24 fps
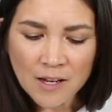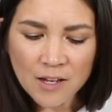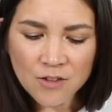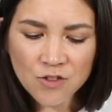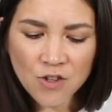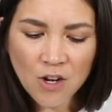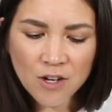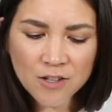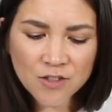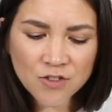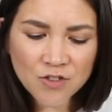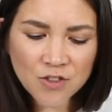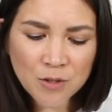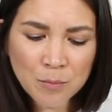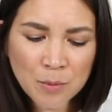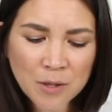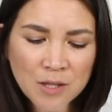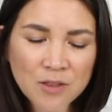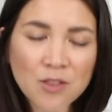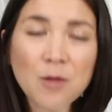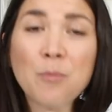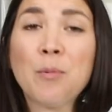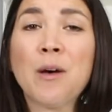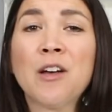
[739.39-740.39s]
It's honestly
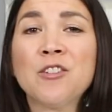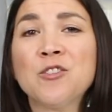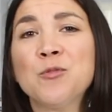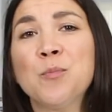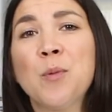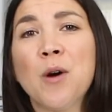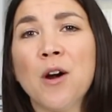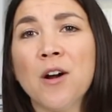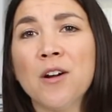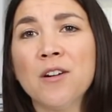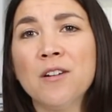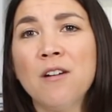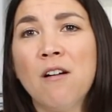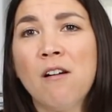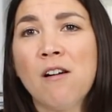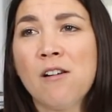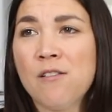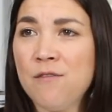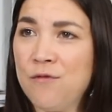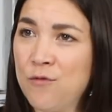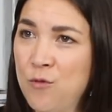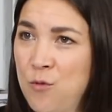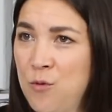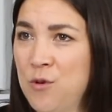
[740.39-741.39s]
been the best part
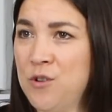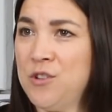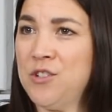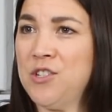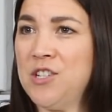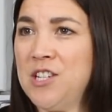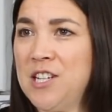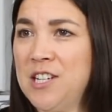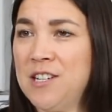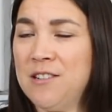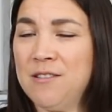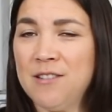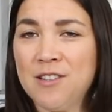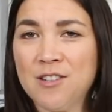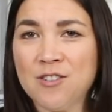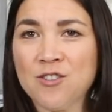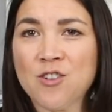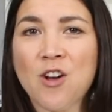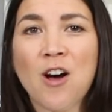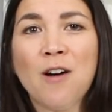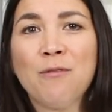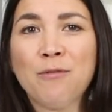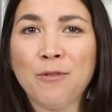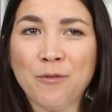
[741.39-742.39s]
of quarantine
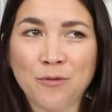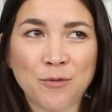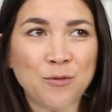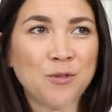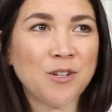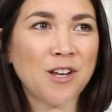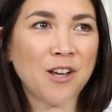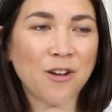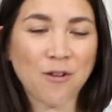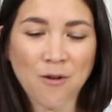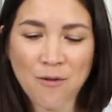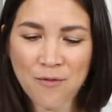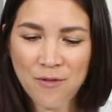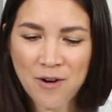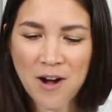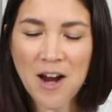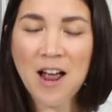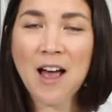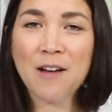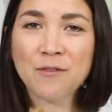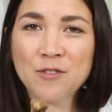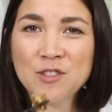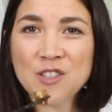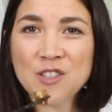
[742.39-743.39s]
is Hot for Food Takeover,
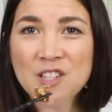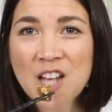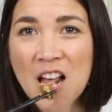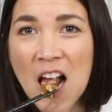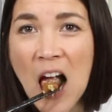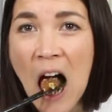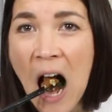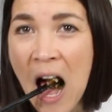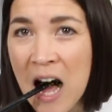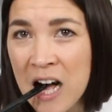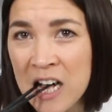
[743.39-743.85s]
I have to say.